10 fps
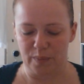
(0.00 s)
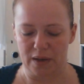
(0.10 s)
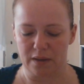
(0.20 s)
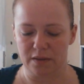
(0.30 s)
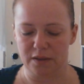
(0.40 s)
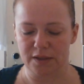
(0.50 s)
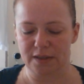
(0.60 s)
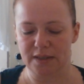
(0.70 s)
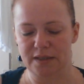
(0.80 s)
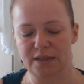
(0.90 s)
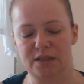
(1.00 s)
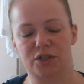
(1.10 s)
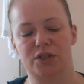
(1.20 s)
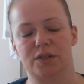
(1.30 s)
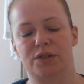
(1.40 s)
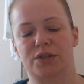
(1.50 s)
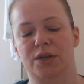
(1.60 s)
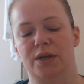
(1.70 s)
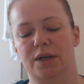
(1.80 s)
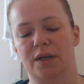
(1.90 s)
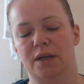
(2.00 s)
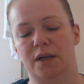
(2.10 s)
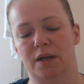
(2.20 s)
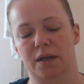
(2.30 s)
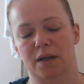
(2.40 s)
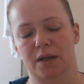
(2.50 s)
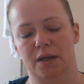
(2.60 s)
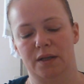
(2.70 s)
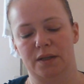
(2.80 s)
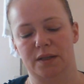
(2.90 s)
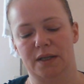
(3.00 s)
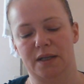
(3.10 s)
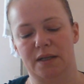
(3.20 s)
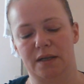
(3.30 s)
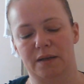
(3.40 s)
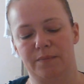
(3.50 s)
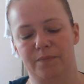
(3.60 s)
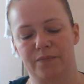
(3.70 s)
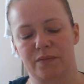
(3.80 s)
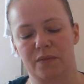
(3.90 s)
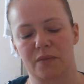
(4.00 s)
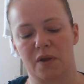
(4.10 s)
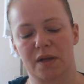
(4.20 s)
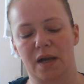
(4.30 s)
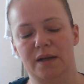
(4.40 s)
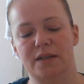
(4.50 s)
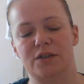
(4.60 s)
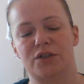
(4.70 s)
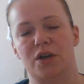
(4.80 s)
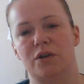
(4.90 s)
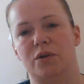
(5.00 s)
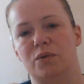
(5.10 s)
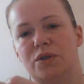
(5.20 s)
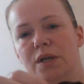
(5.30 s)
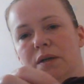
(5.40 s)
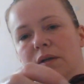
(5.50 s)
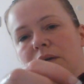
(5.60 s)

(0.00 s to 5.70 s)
But this is just the cutting the circles